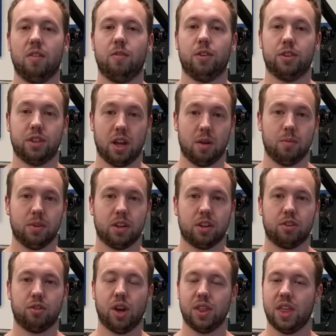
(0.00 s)
For some,
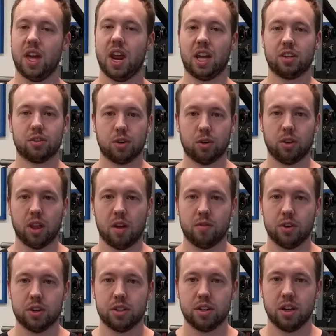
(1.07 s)
create that external
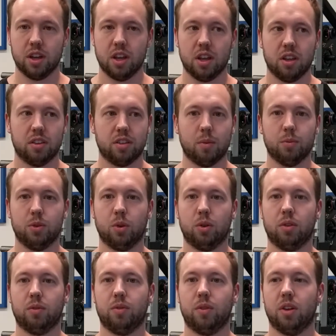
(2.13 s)
leverage. Some
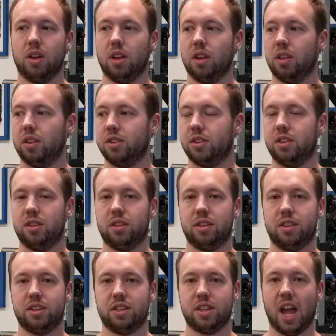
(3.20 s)
sort of
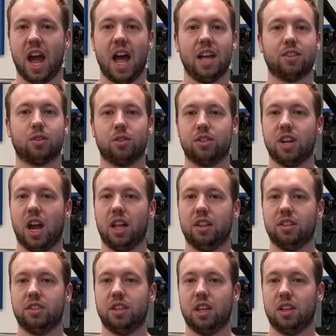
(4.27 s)
task or
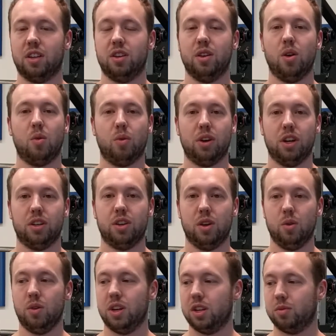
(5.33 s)
challenge that you don't want to
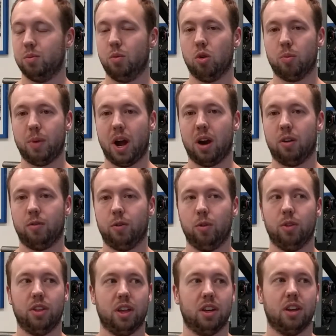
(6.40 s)
do and is more
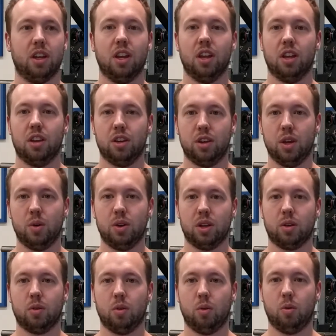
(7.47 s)
powerful than
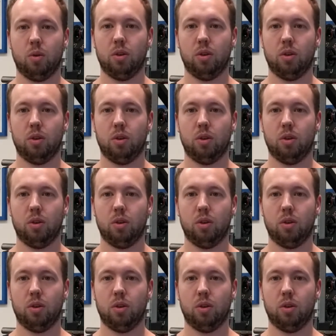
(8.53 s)
doing